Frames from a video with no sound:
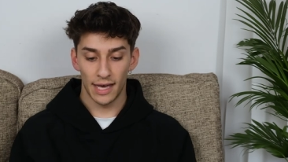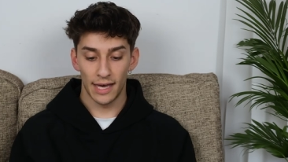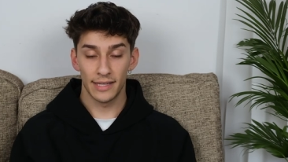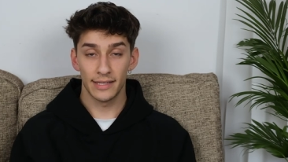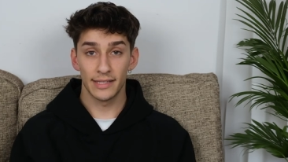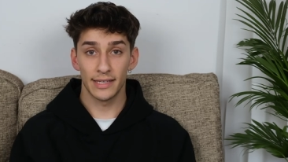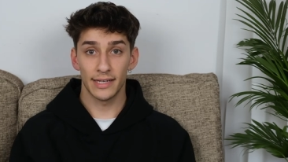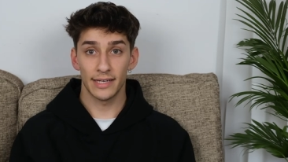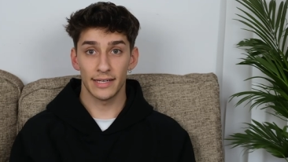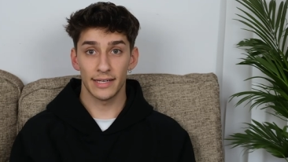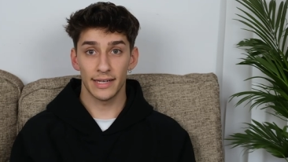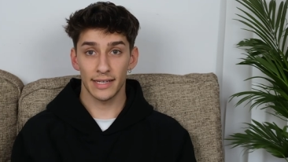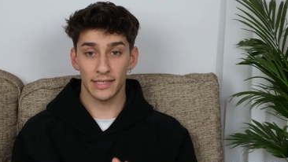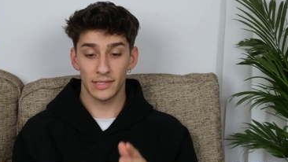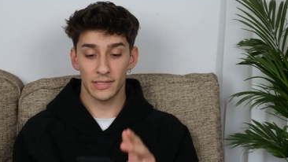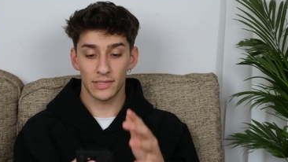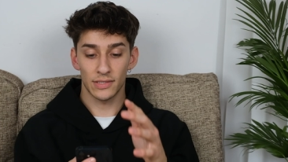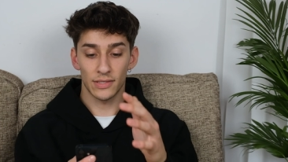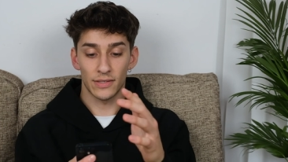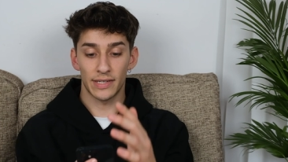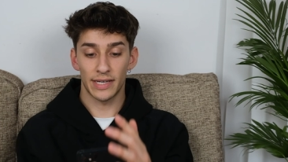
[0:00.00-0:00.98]
And then
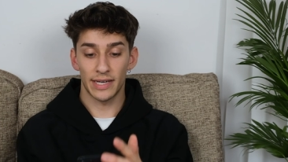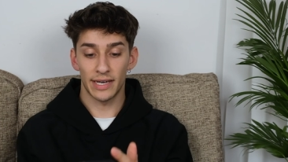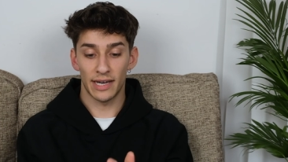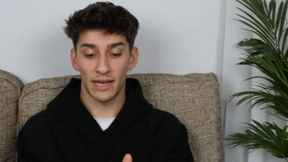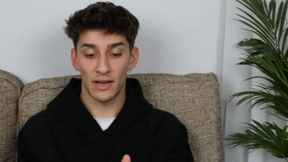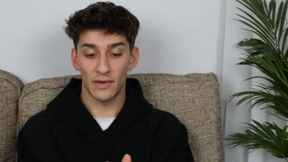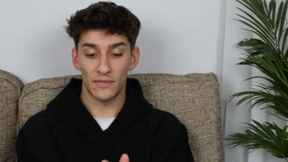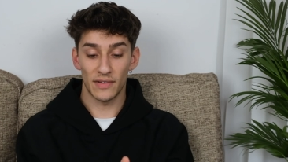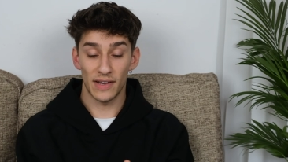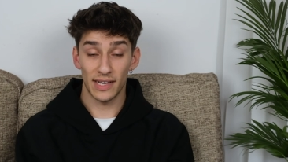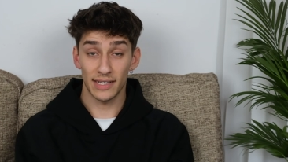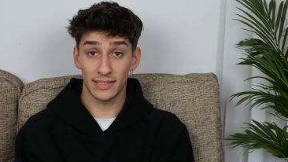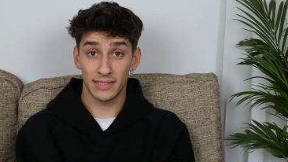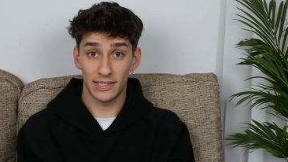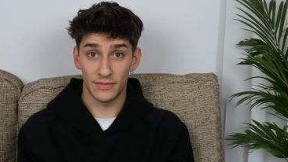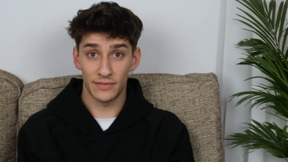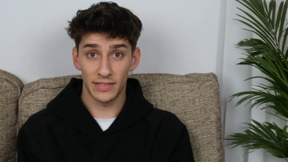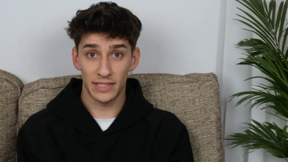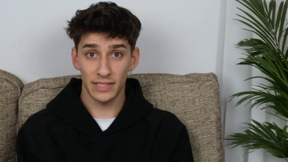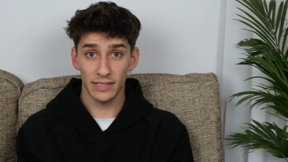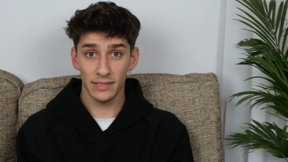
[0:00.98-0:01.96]
next on I have
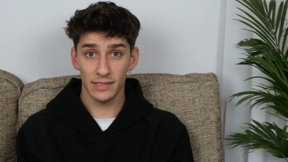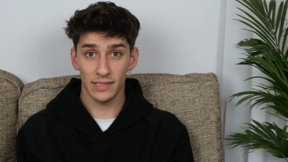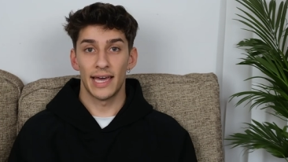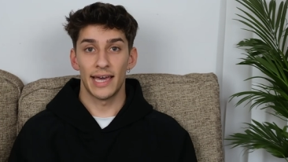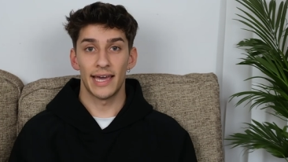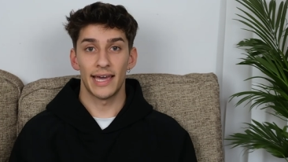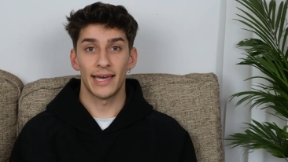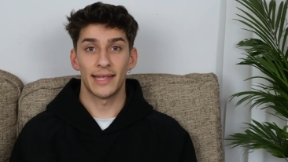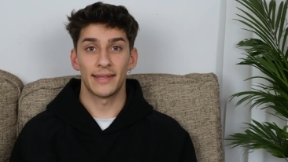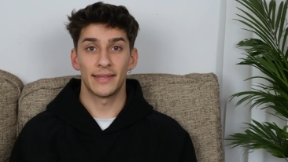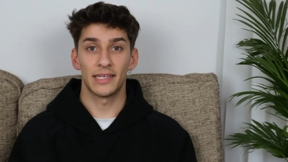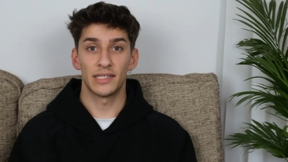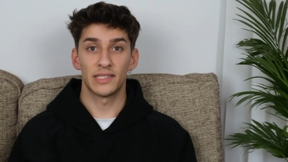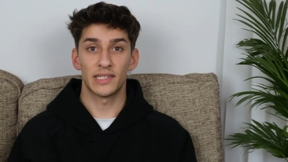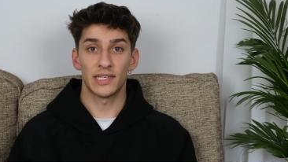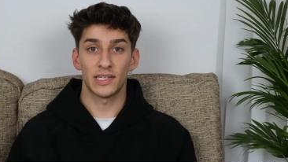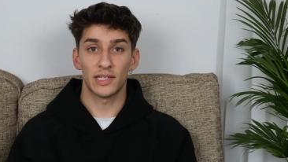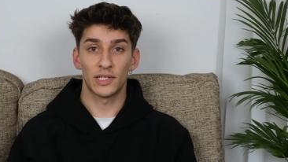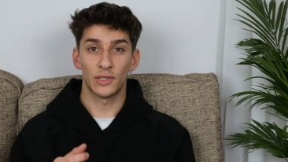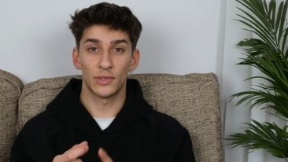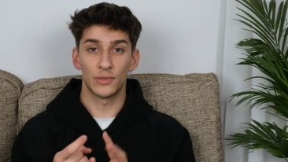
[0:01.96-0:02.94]
activities, and this
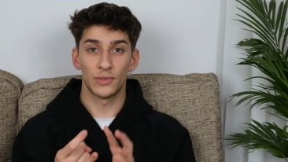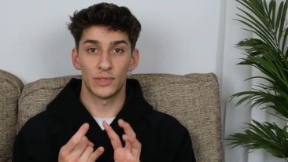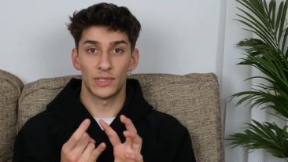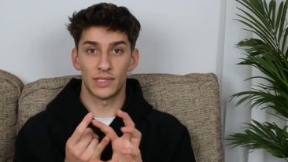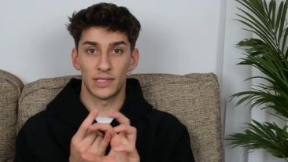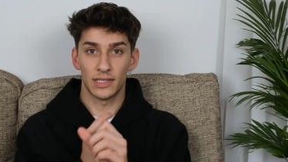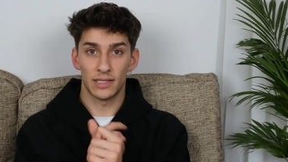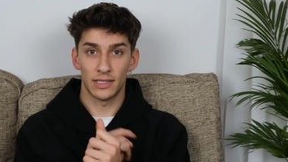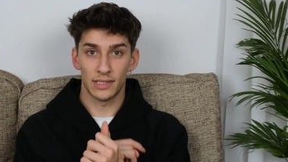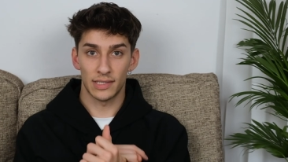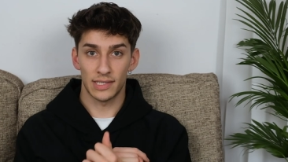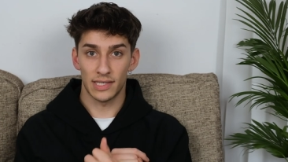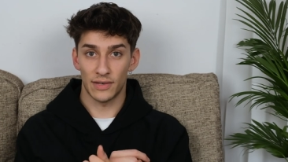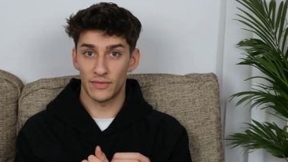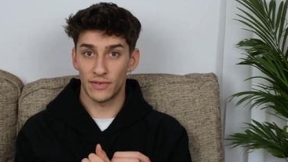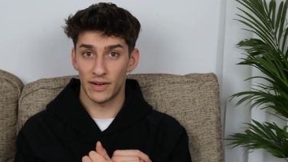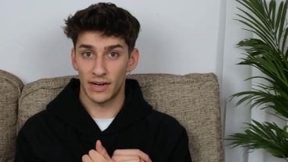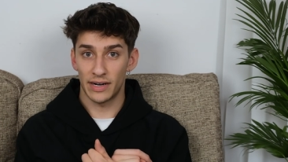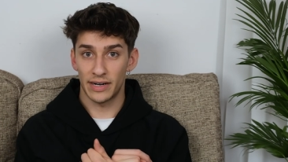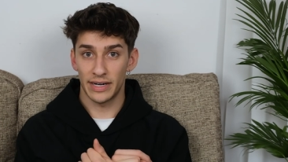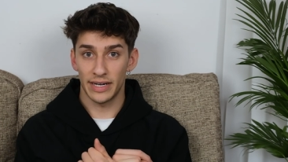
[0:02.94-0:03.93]
includes the
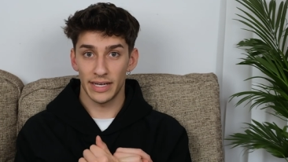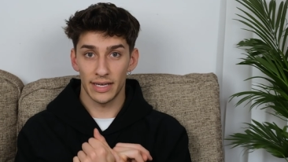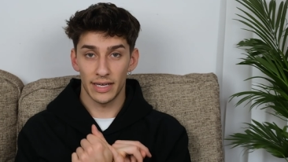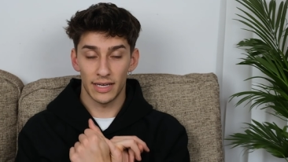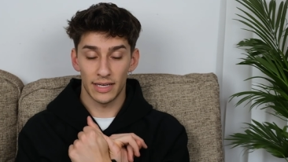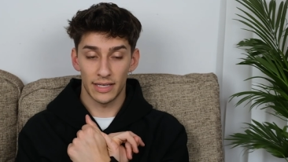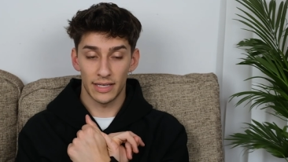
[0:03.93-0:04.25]
safari